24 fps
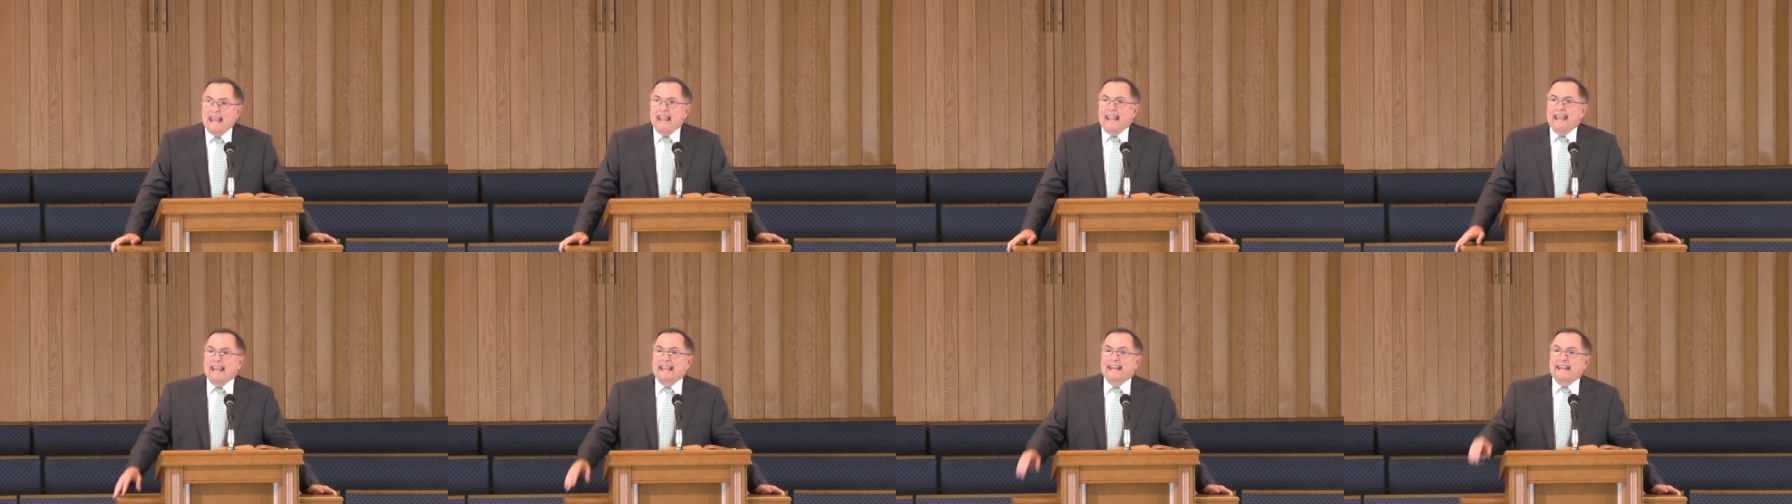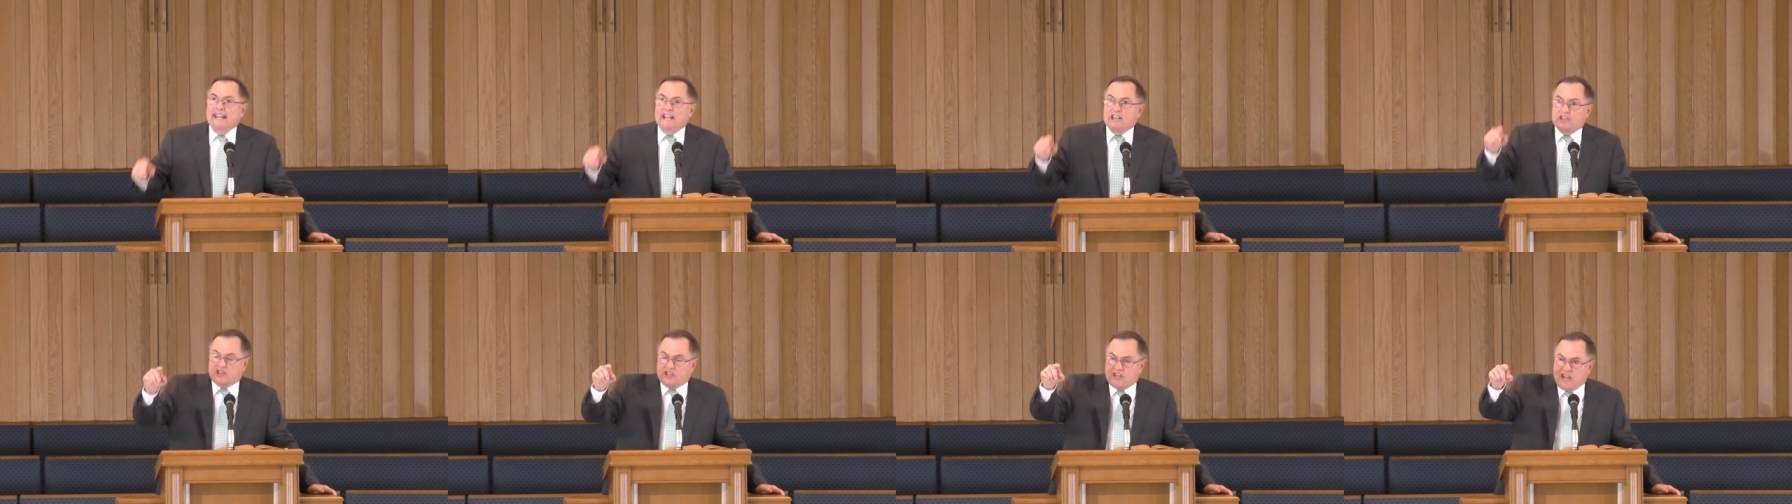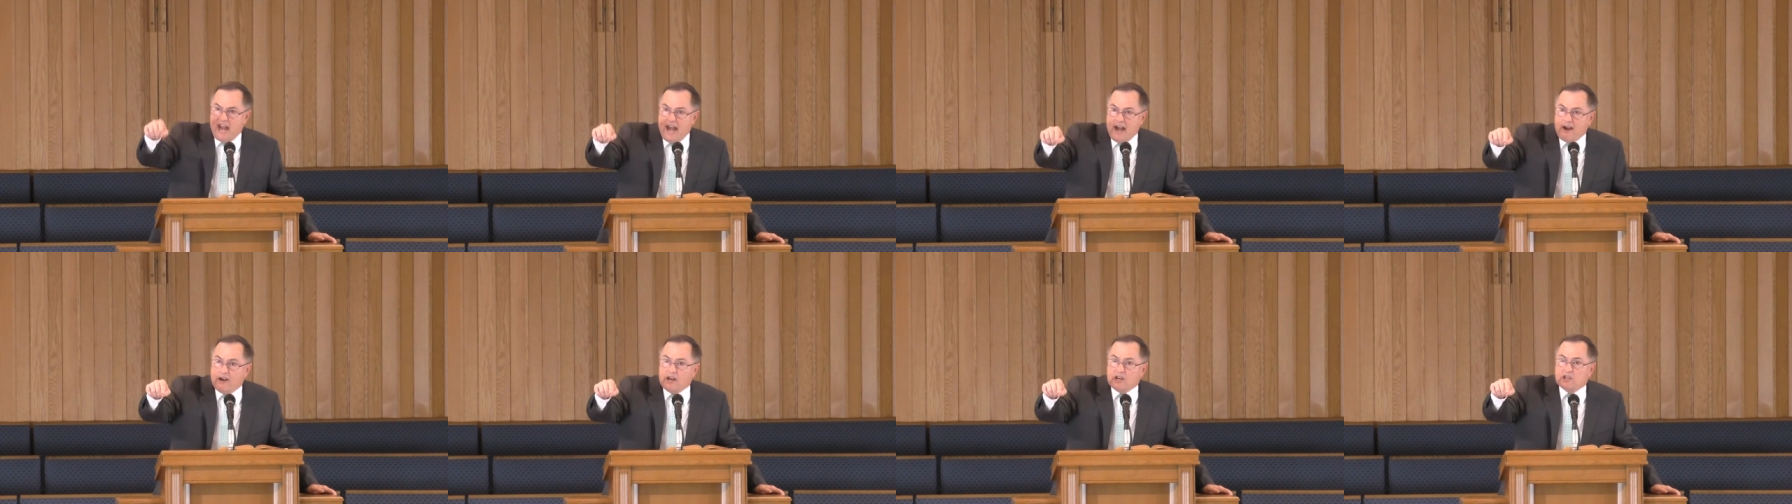in his
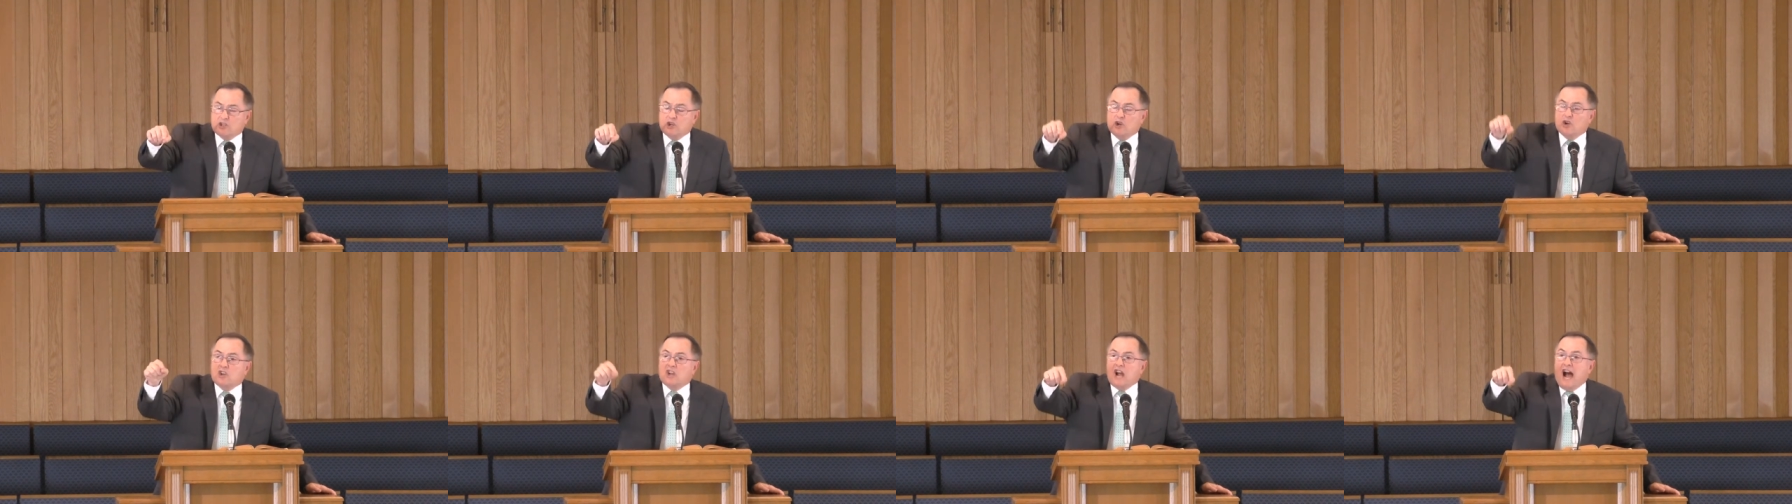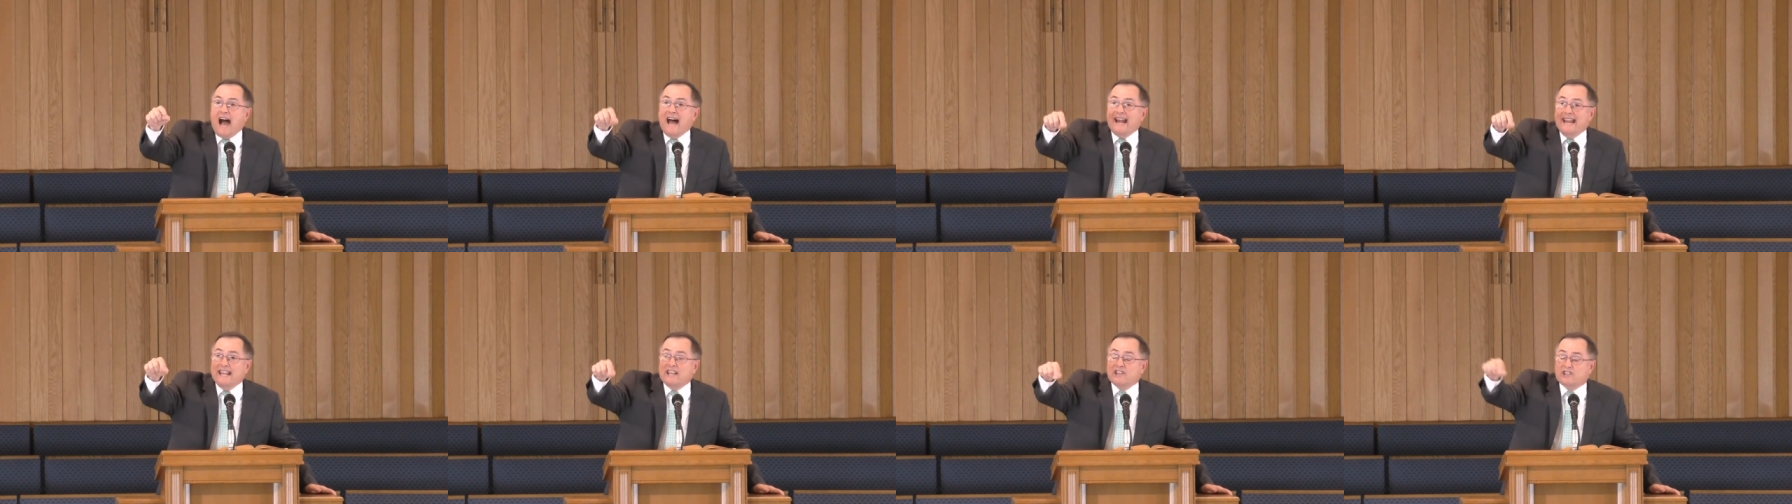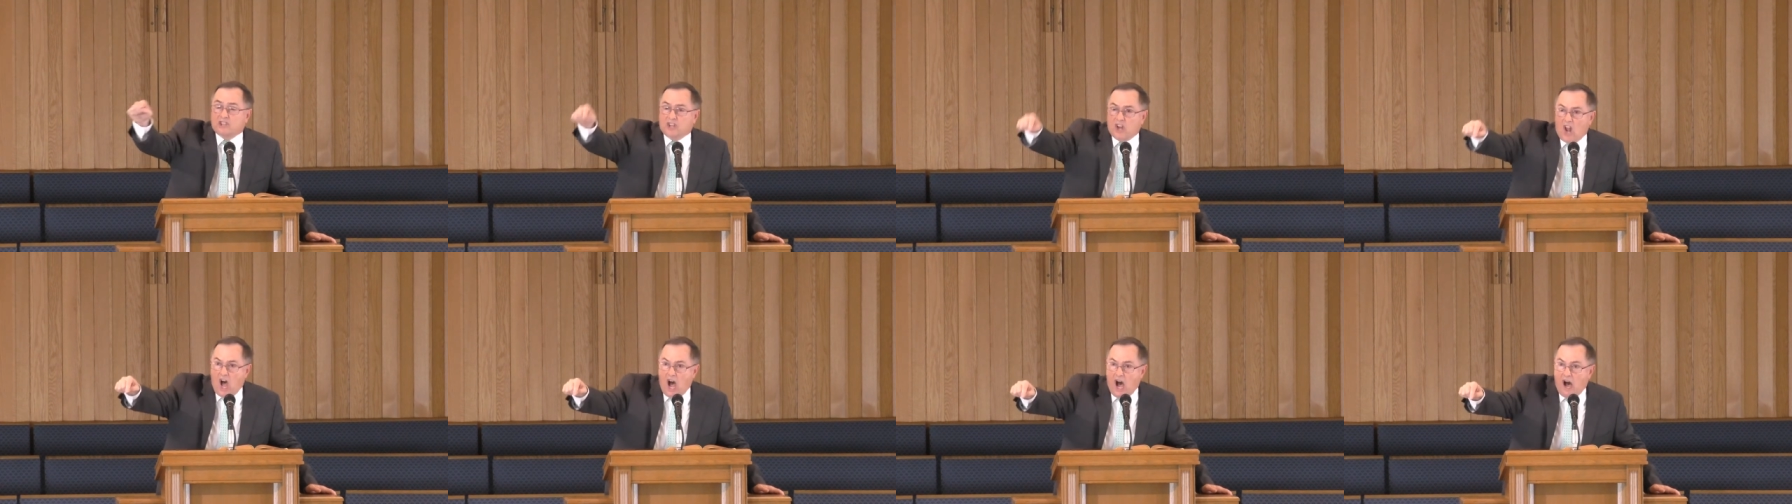character, God is
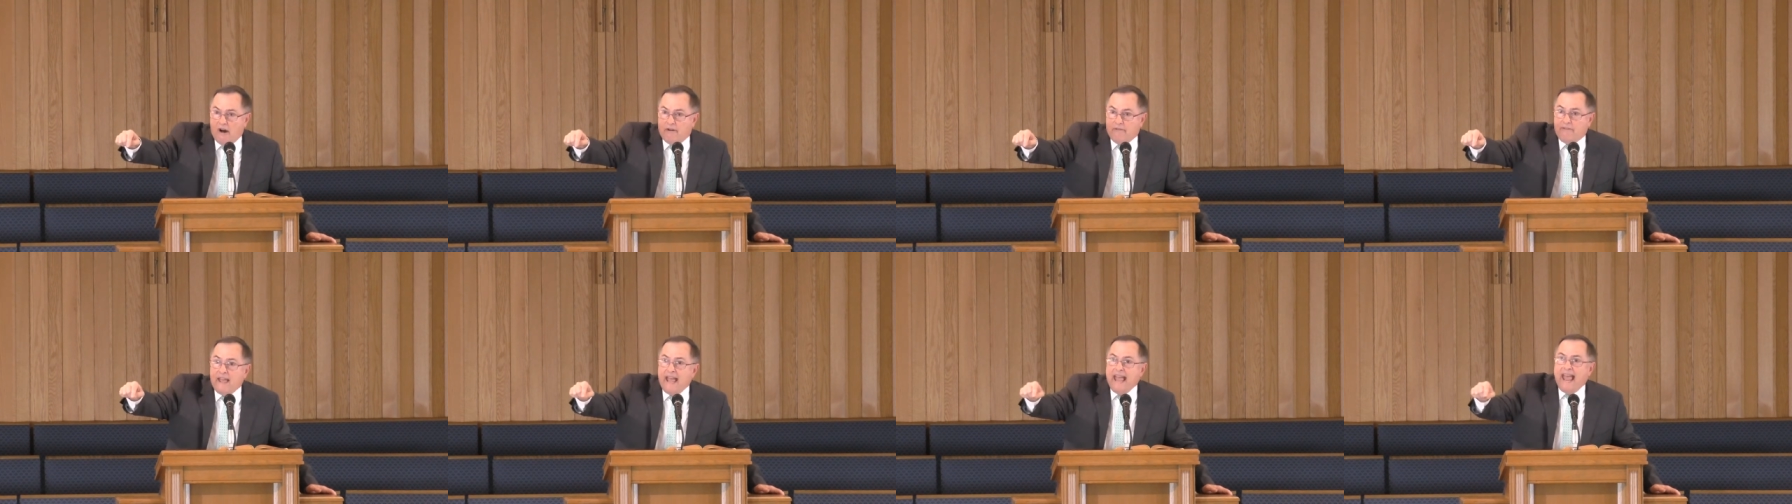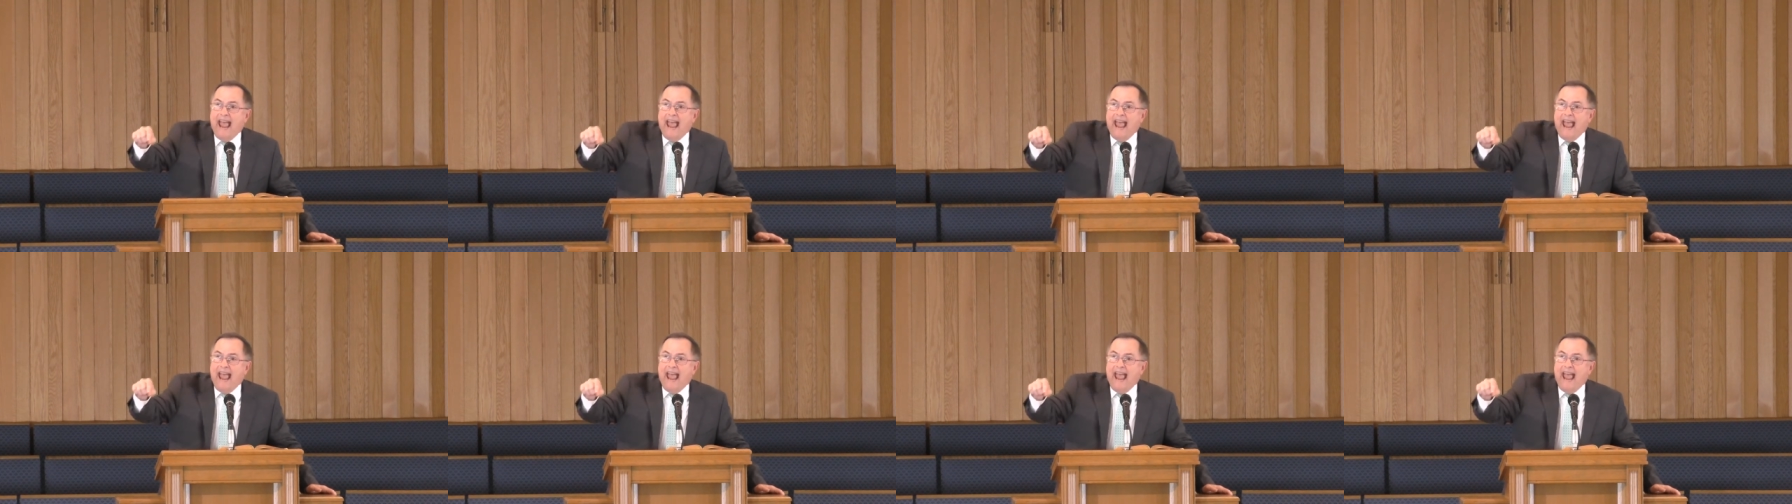love,